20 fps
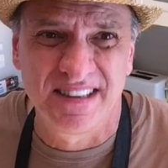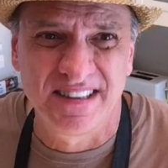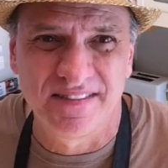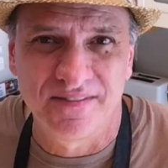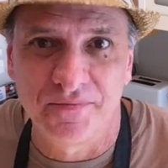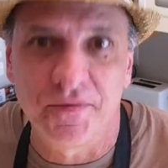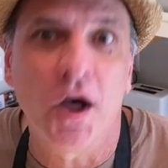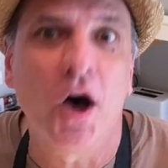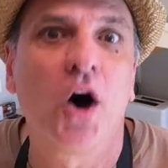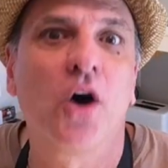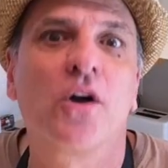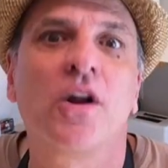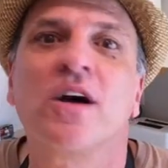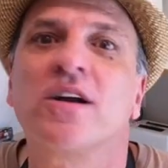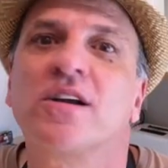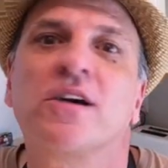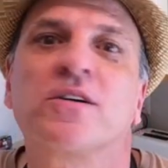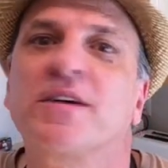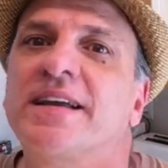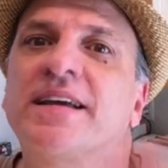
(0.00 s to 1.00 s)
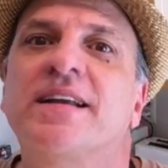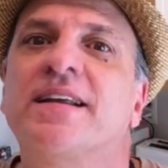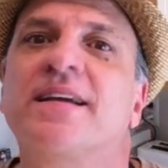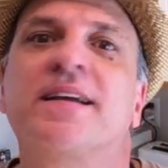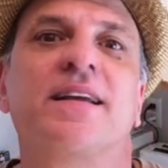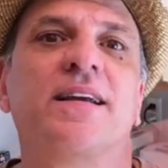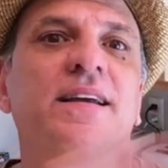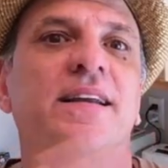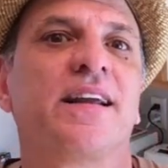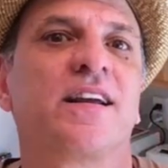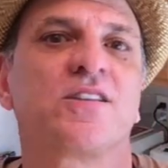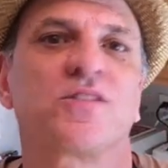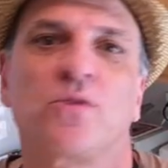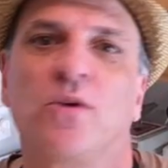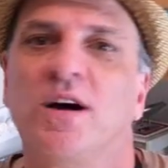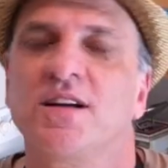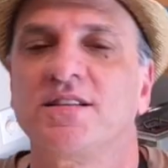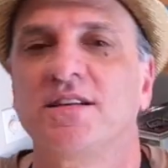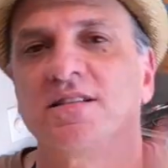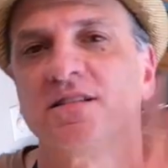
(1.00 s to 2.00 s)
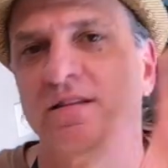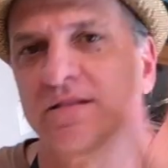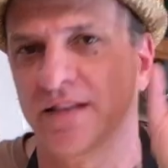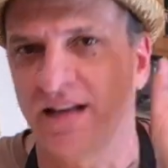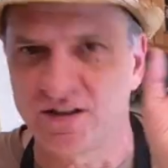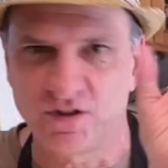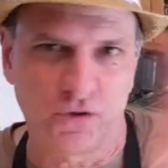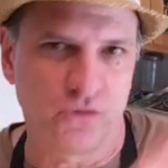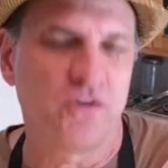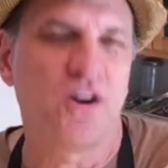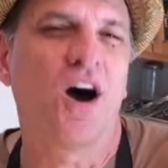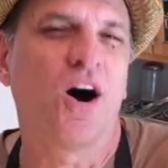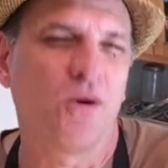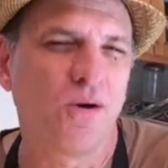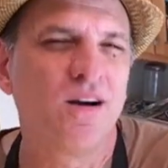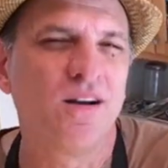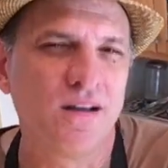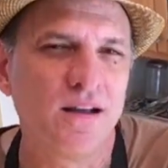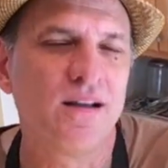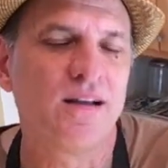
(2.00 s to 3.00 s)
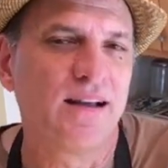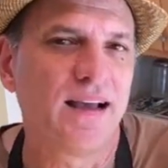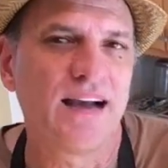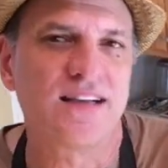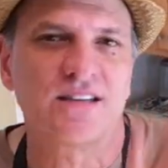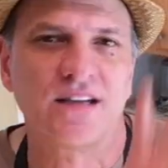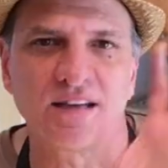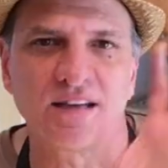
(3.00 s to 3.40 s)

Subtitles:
Squash, as you know, has a